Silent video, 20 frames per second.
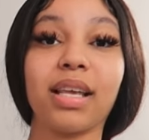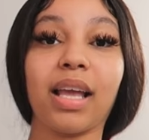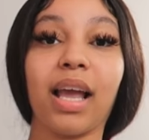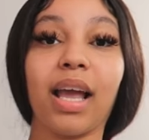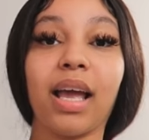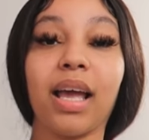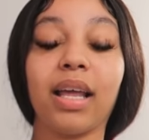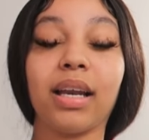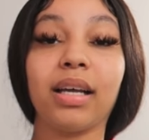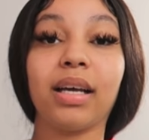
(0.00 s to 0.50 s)

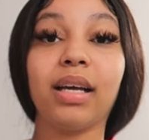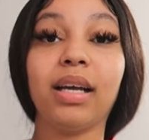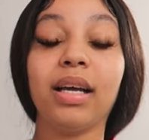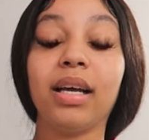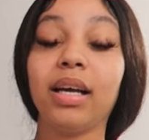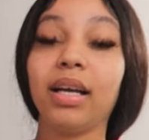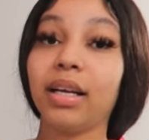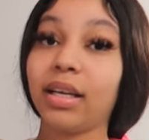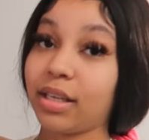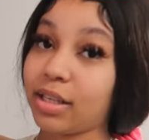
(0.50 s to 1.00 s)
And
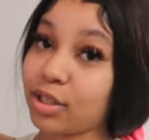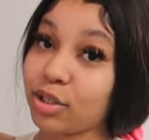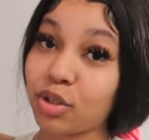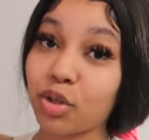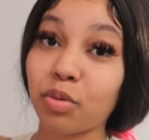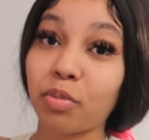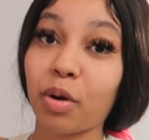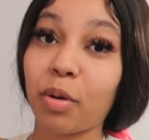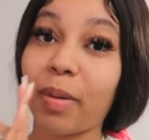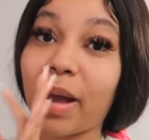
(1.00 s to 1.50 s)

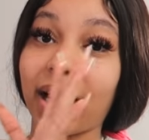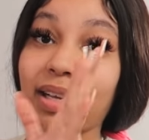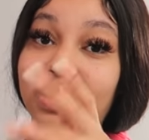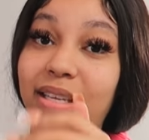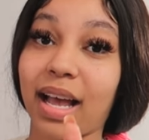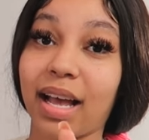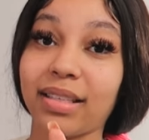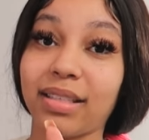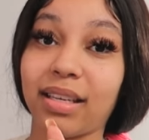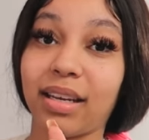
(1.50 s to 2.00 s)
two more bags
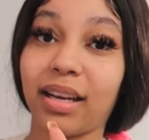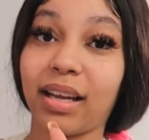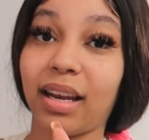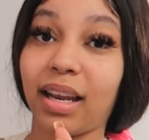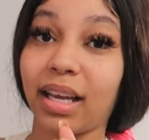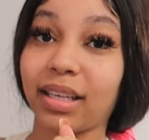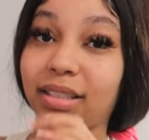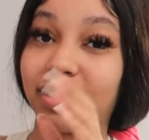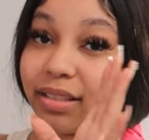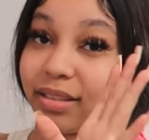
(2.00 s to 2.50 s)
to add to the
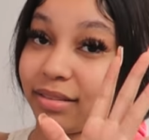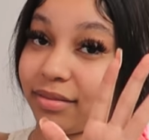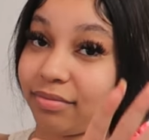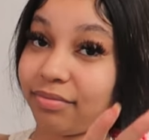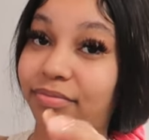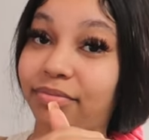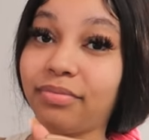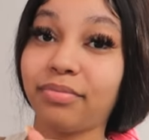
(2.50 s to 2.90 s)
collection.